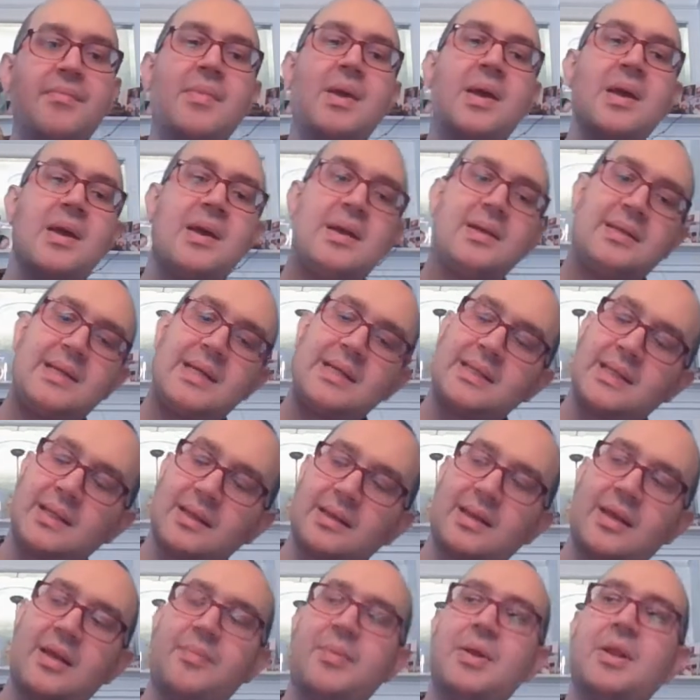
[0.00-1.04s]
It takes a
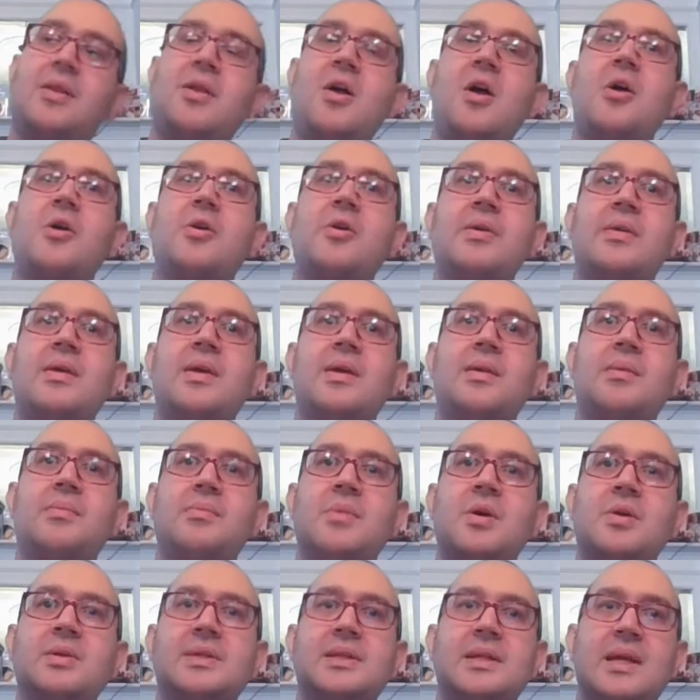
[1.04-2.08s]
little bit longer
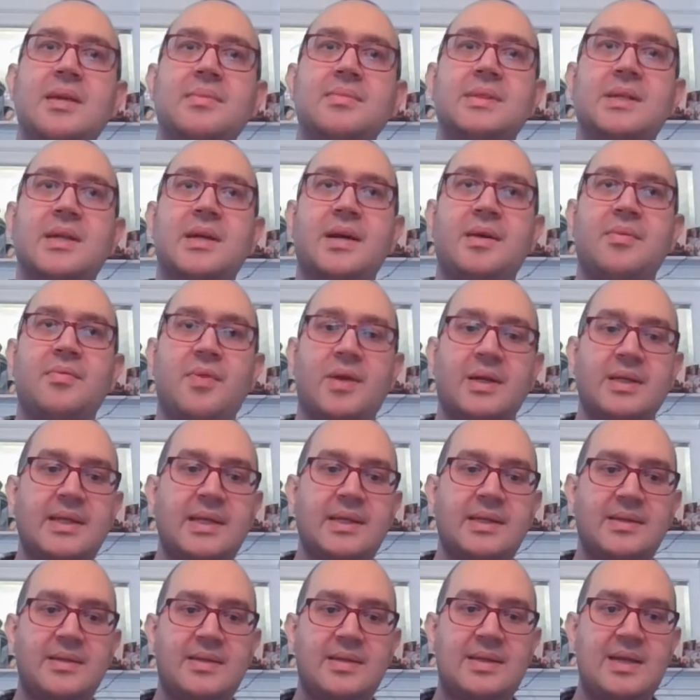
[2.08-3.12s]
than most games that I want
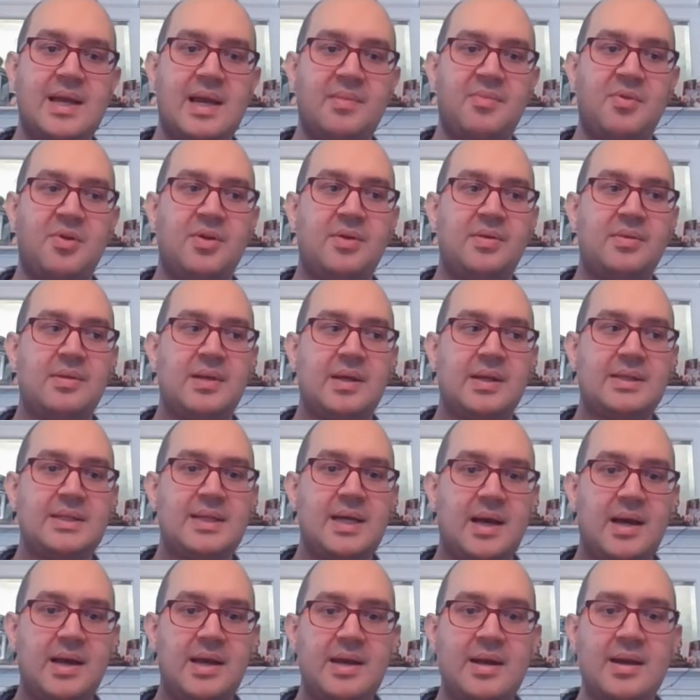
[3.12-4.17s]
to get to the table a
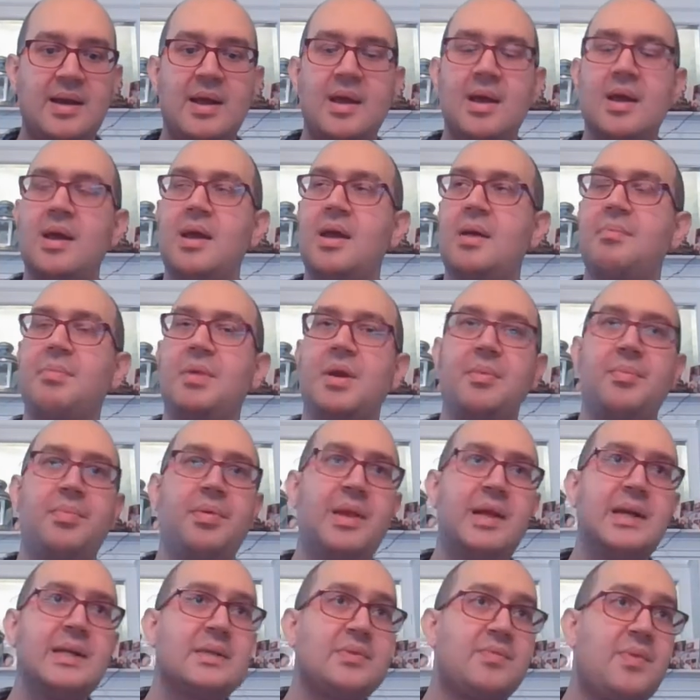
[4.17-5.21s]
ton, but it
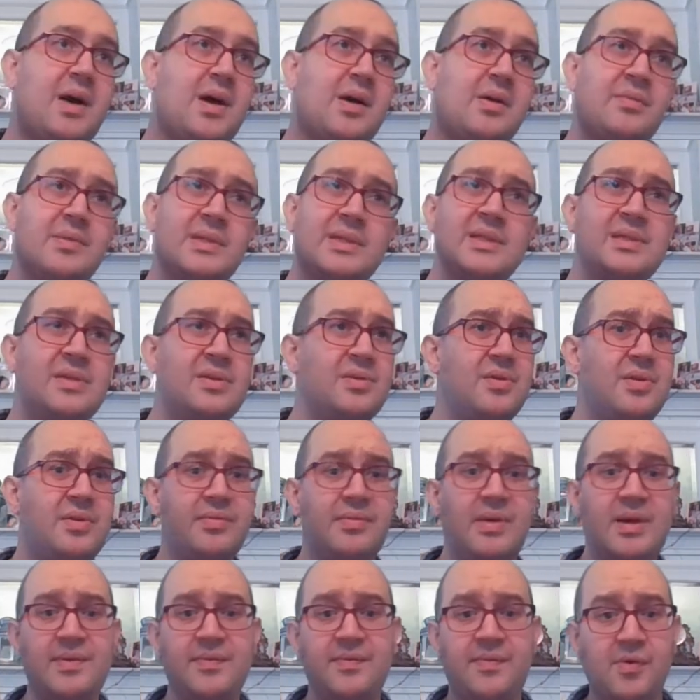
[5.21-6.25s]
plays well with 2,
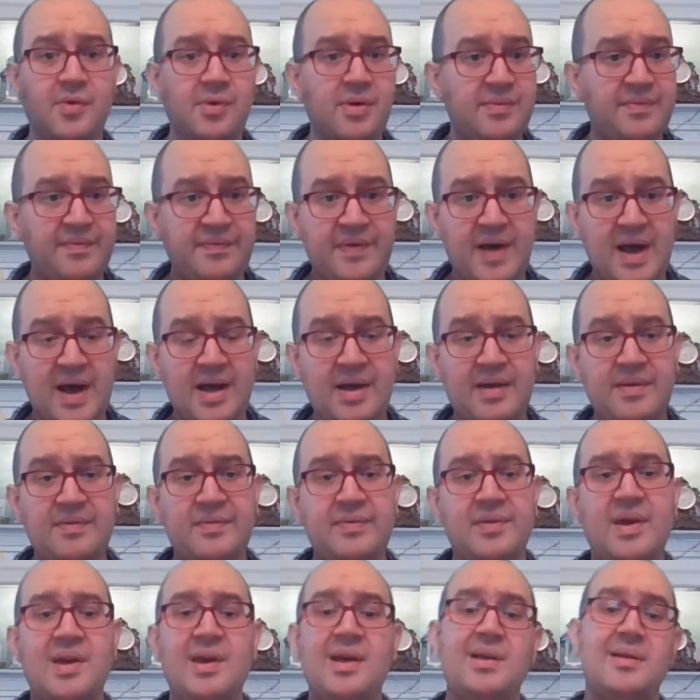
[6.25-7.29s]
3, 4, and
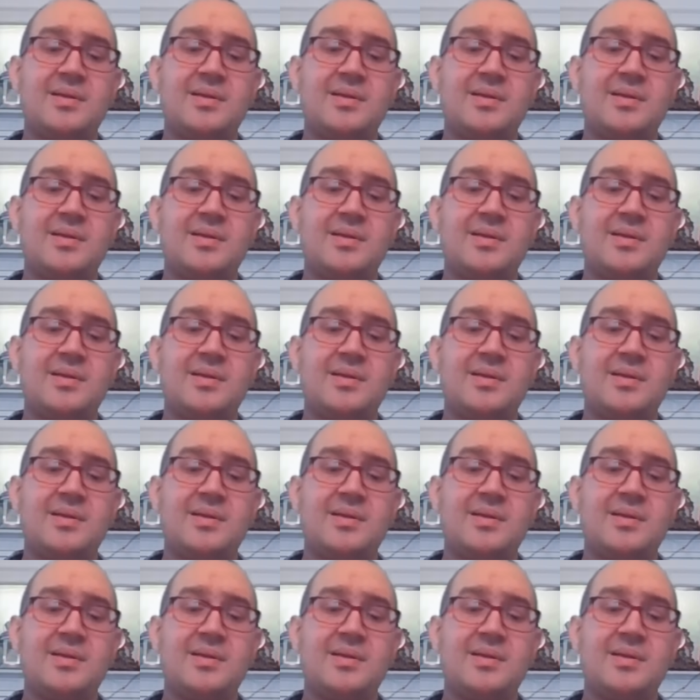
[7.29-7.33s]
5.